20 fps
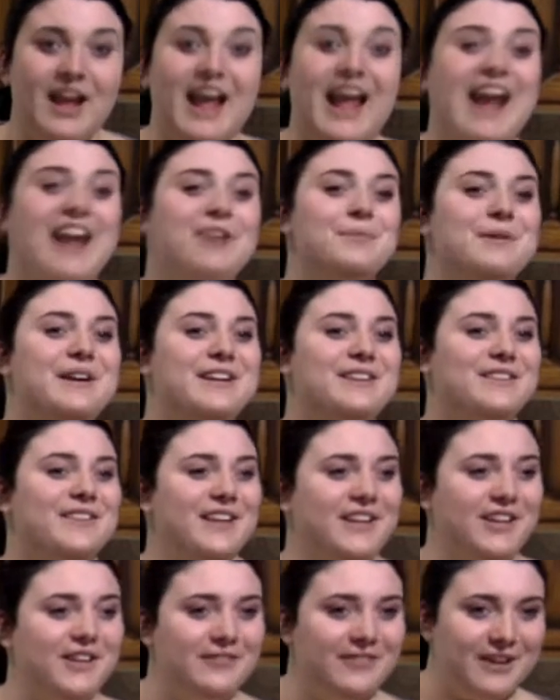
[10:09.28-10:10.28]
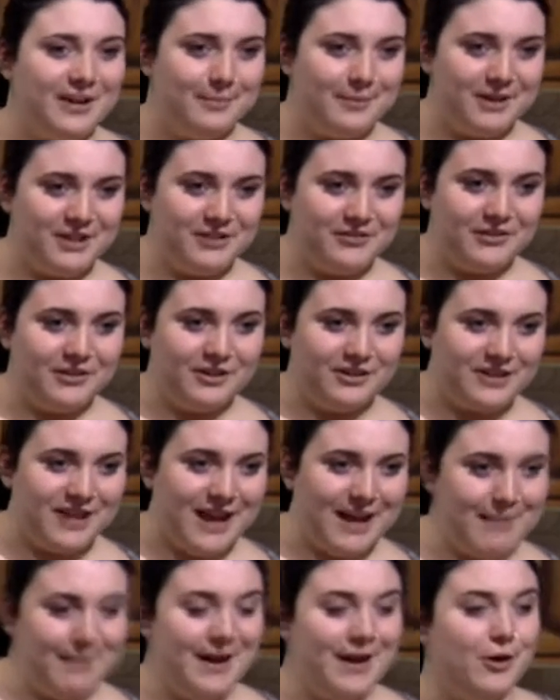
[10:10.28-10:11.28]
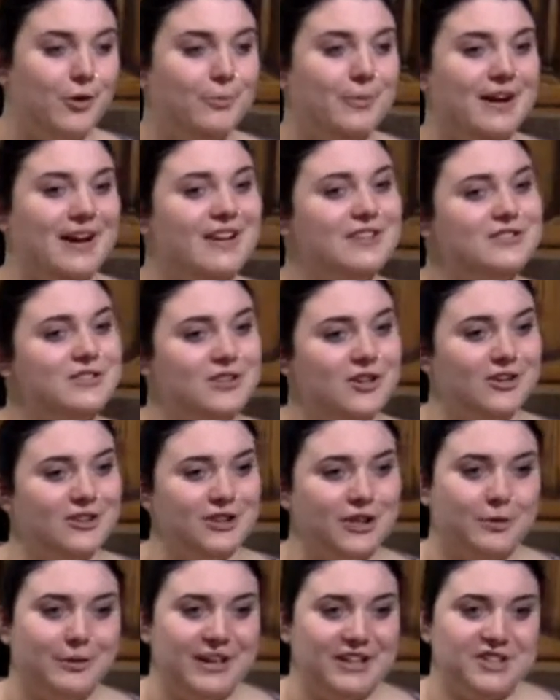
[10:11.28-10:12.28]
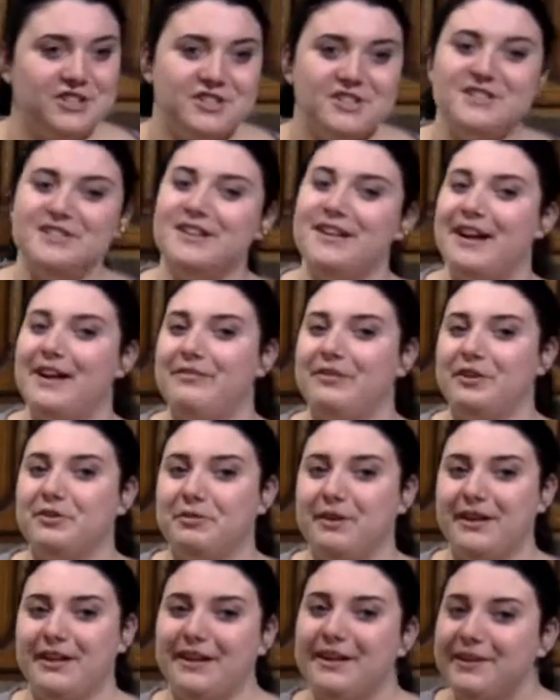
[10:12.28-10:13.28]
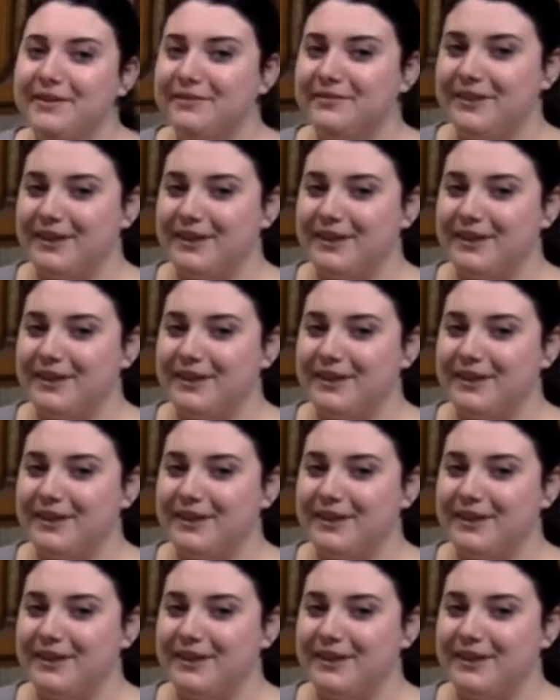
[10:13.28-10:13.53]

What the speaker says: Anyways, thank you very much for your time. I hope I answered all your questions, and have a great week.